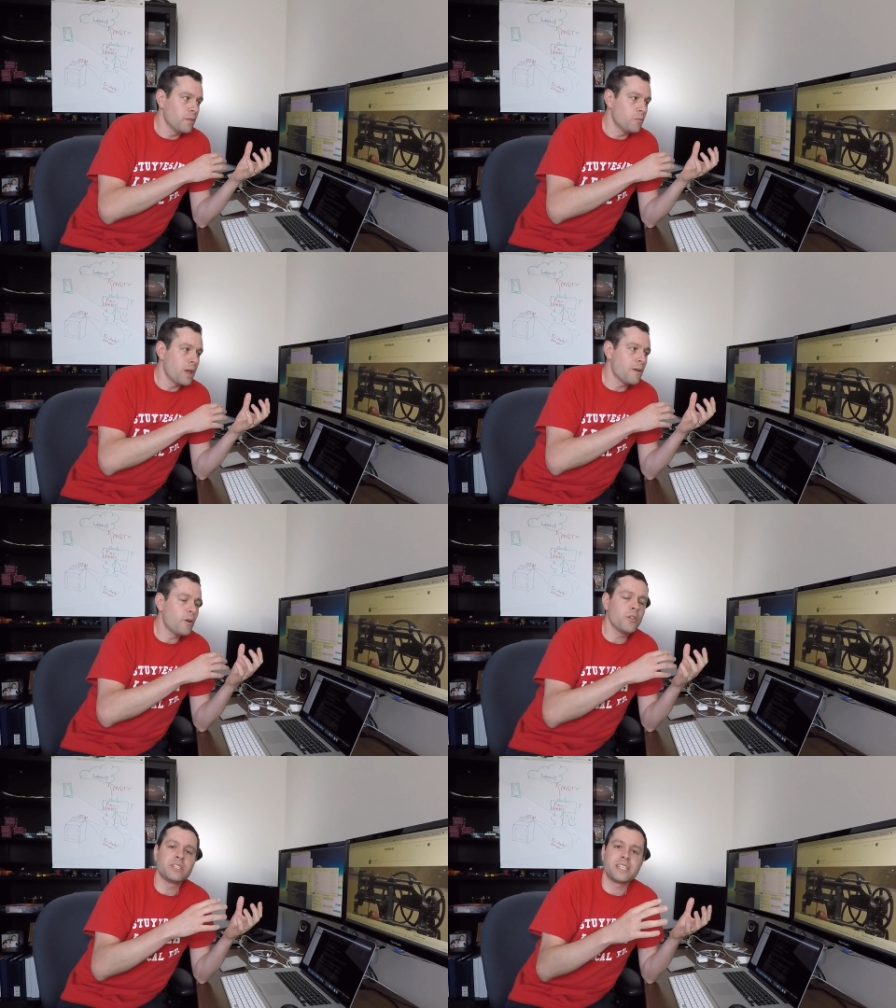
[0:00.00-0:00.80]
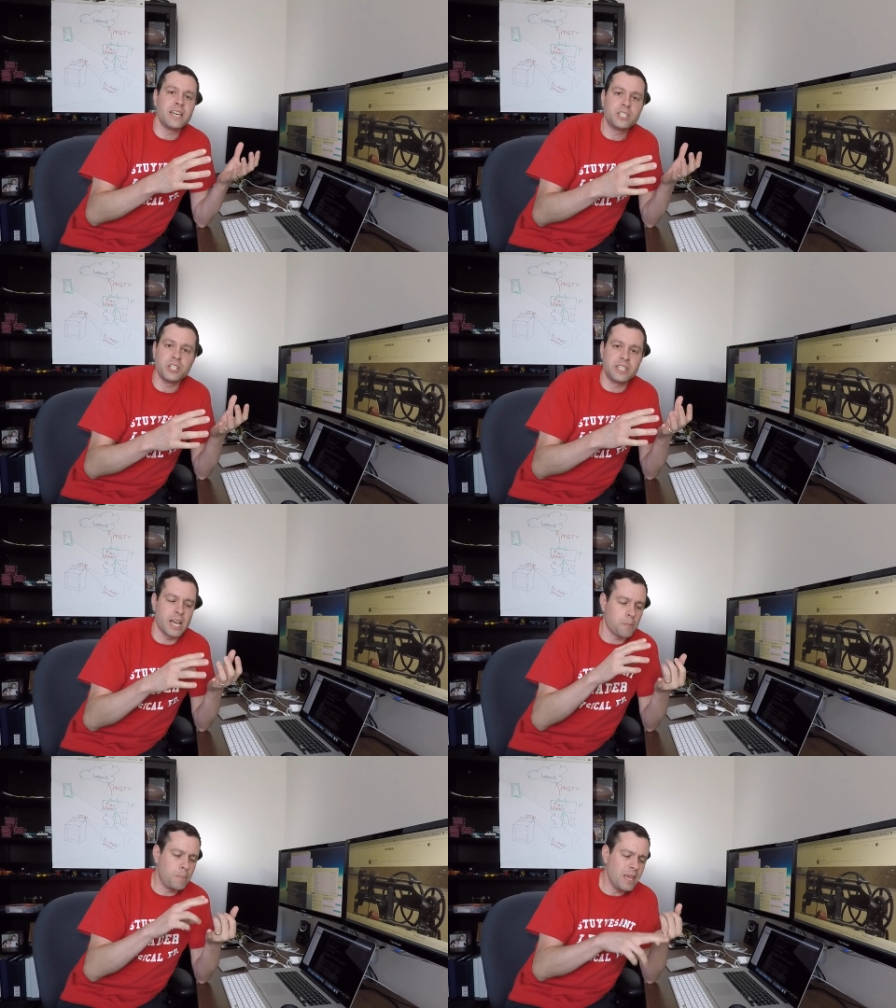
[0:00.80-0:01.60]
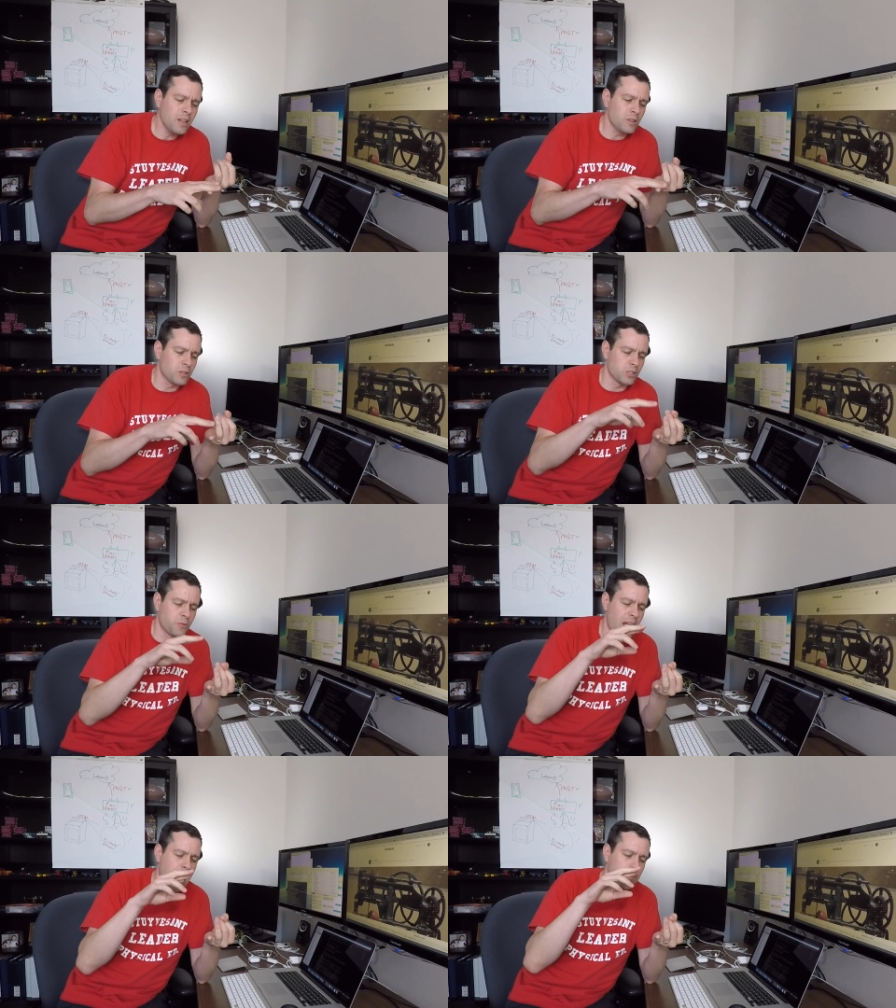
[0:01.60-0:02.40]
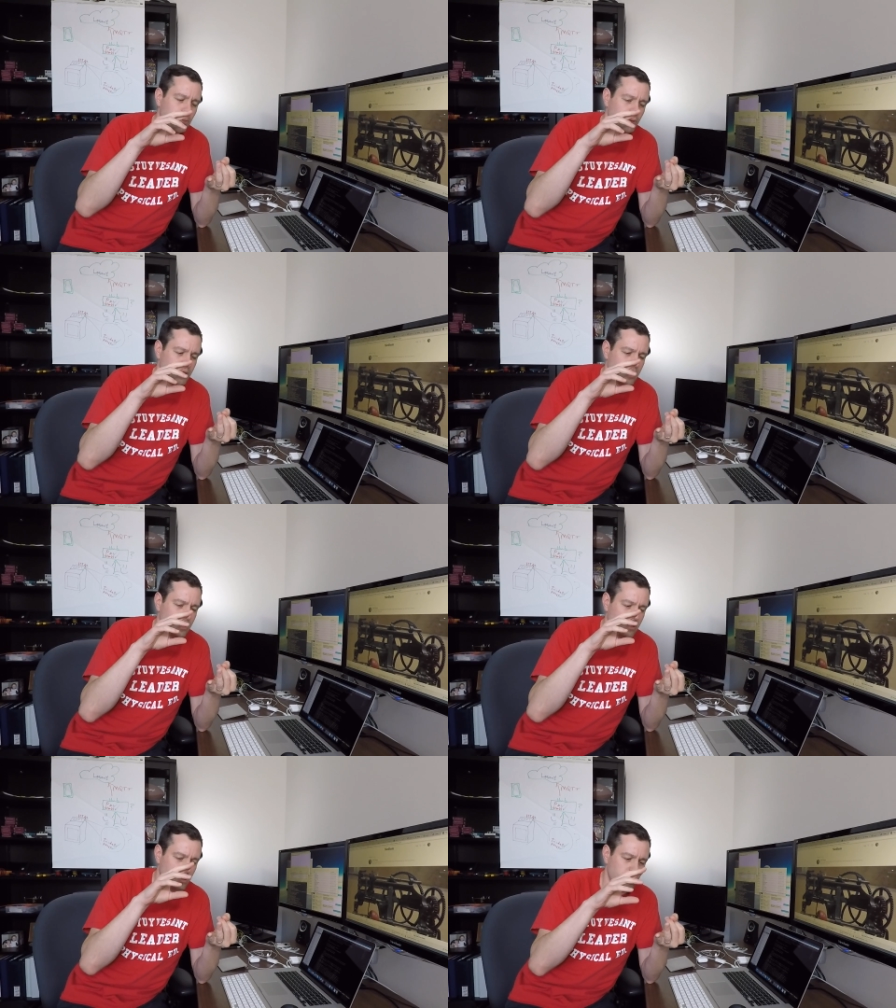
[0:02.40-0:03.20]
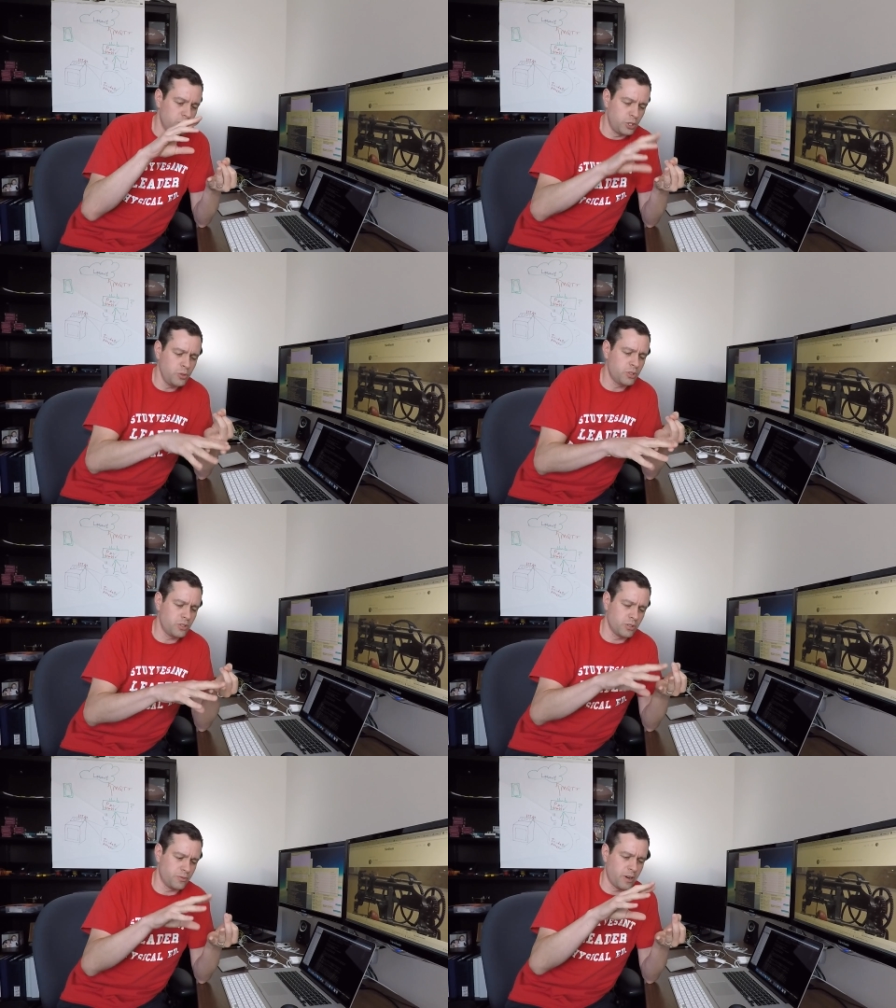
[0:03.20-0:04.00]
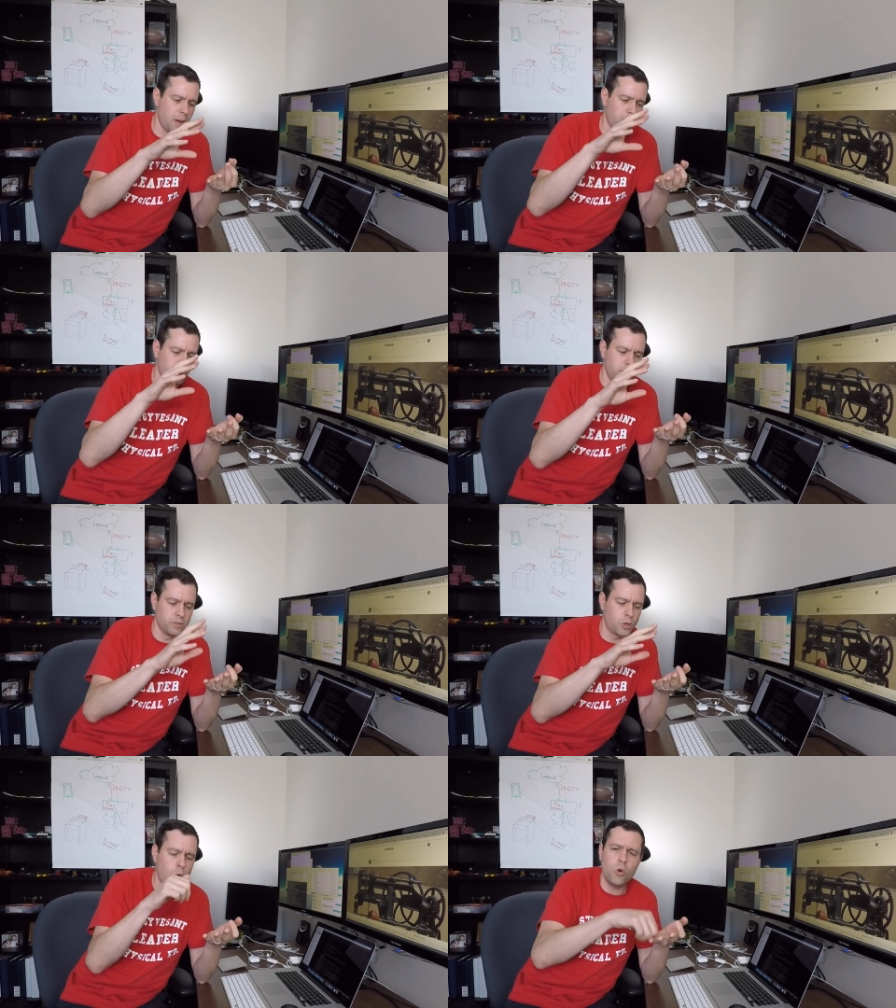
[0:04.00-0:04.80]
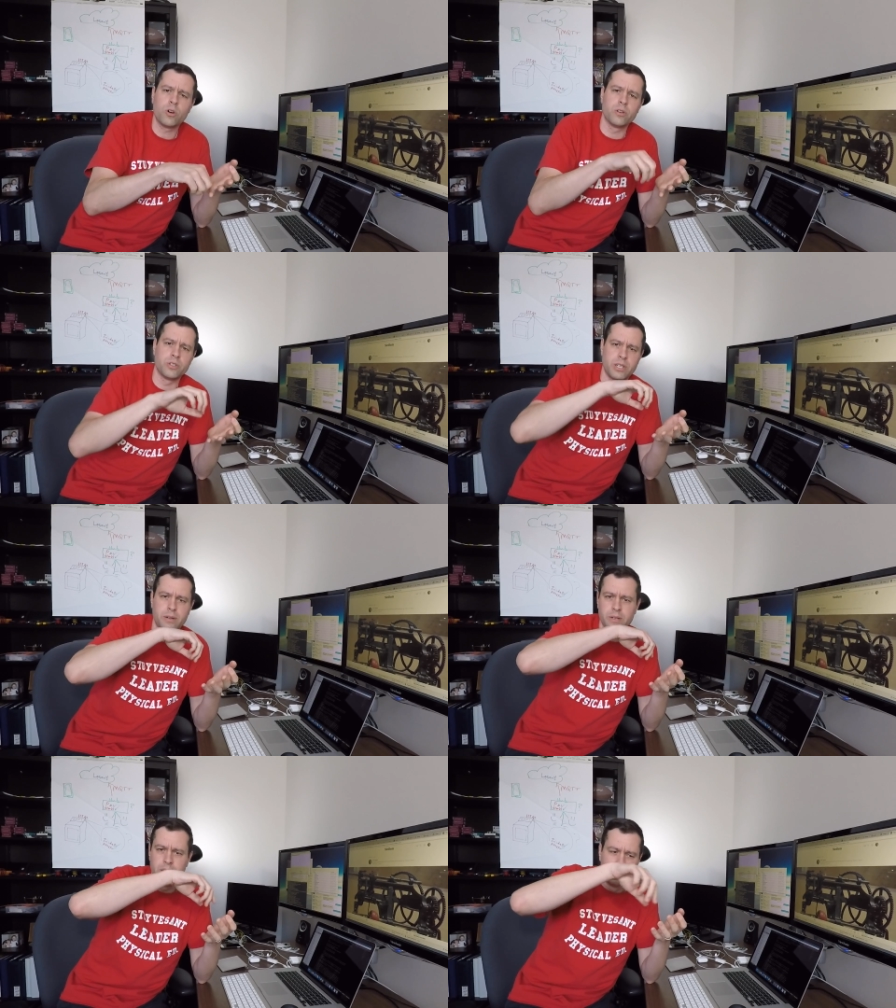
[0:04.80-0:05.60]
we have all this kitchen tech, peelers for apples and juicers for apple and cores and